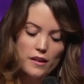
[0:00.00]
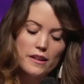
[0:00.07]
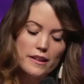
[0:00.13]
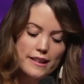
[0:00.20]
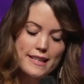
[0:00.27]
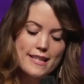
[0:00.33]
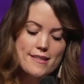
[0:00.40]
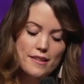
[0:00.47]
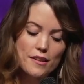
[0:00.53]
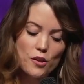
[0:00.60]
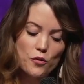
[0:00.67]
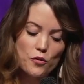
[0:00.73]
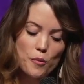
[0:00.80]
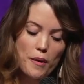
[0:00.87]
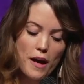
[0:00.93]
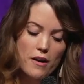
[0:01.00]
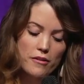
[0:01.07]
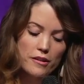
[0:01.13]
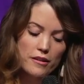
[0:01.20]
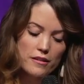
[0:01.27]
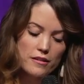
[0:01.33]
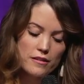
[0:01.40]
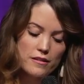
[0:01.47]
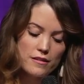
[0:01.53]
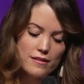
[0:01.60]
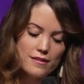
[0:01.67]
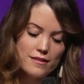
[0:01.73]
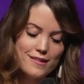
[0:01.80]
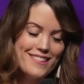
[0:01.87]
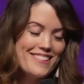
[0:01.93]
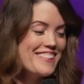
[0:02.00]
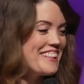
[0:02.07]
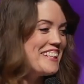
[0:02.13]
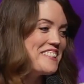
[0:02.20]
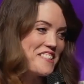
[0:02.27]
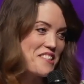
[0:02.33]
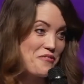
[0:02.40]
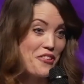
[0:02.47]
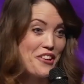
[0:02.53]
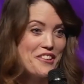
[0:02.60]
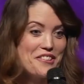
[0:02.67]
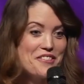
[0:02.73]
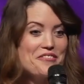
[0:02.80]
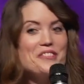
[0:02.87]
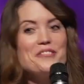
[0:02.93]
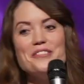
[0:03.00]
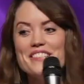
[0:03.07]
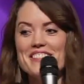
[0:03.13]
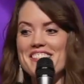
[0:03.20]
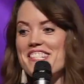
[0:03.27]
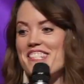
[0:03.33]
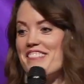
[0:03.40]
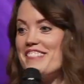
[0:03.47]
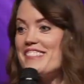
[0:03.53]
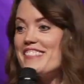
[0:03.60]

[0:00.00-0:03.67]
could easily overpower his father if he wanted to.